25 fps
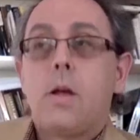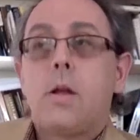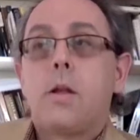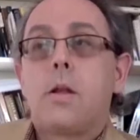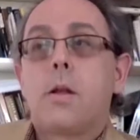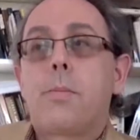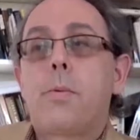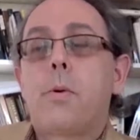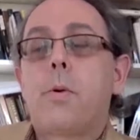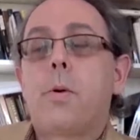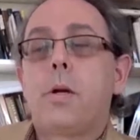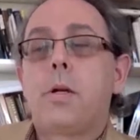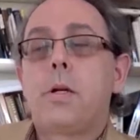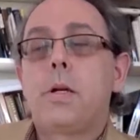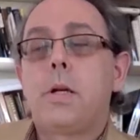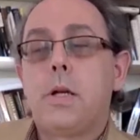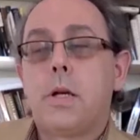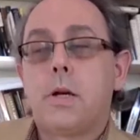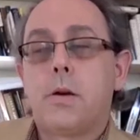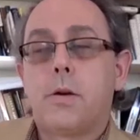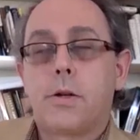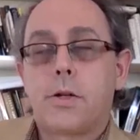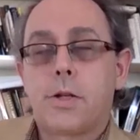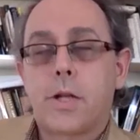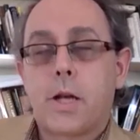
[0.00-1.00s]
The point
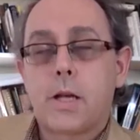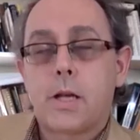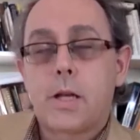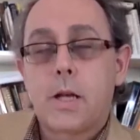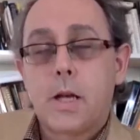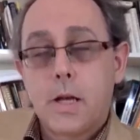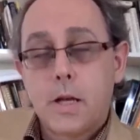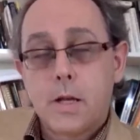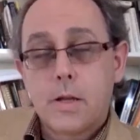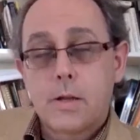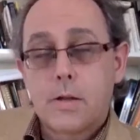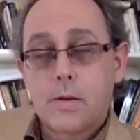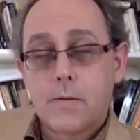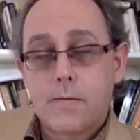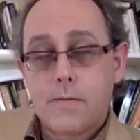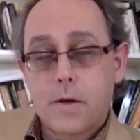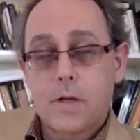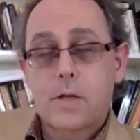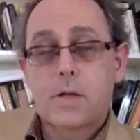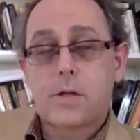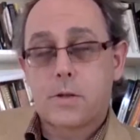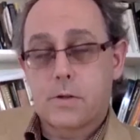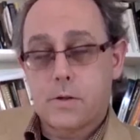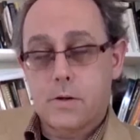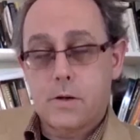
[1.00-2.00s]
here is that the
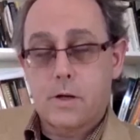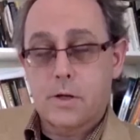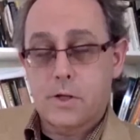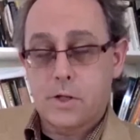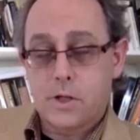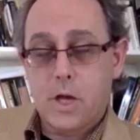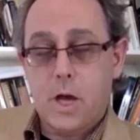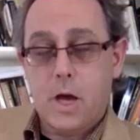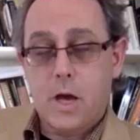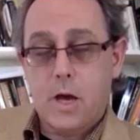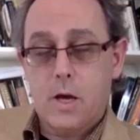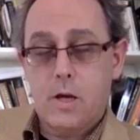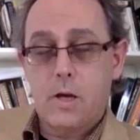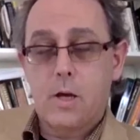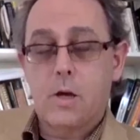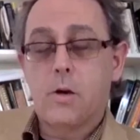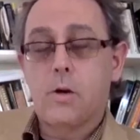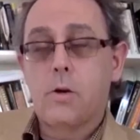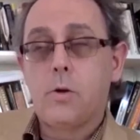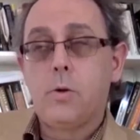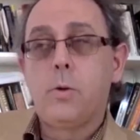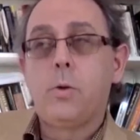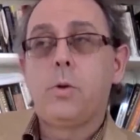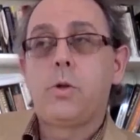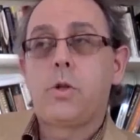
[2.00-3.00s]
victor, Assad,
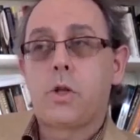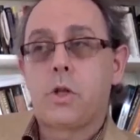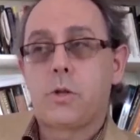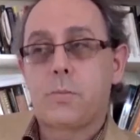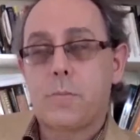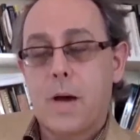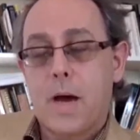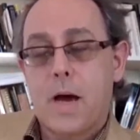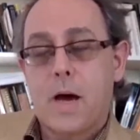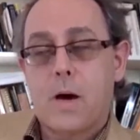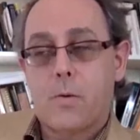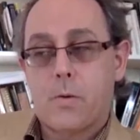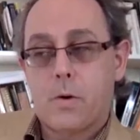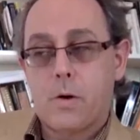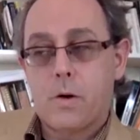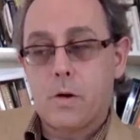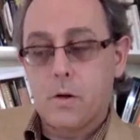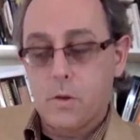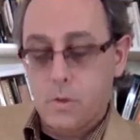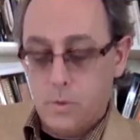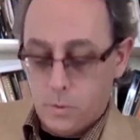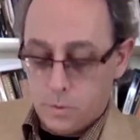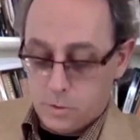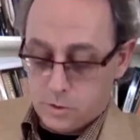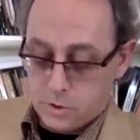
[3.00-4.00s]
loses power,
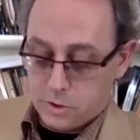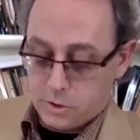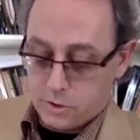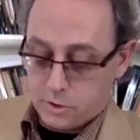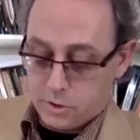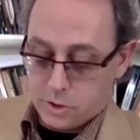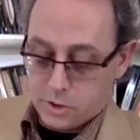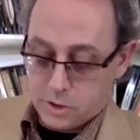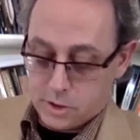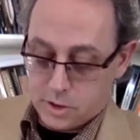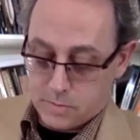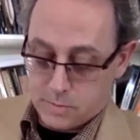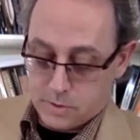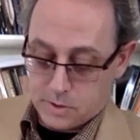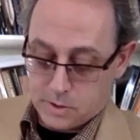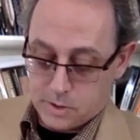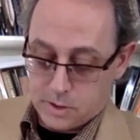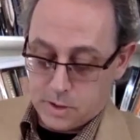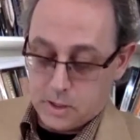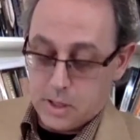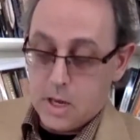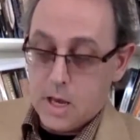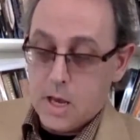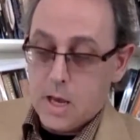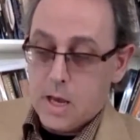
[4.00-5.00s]
loses
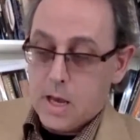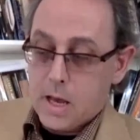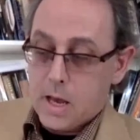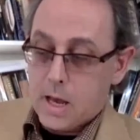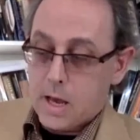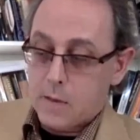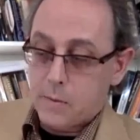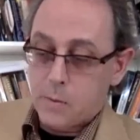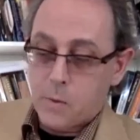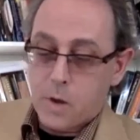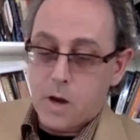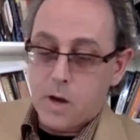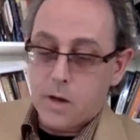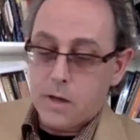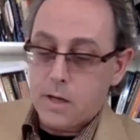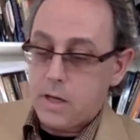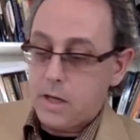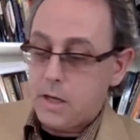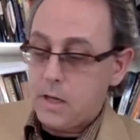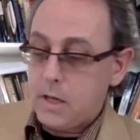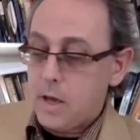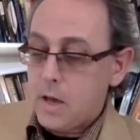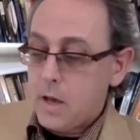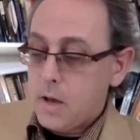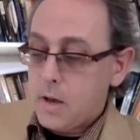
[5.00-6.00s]
legitimacy, and while
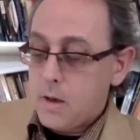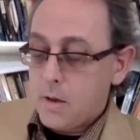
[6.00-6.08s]
he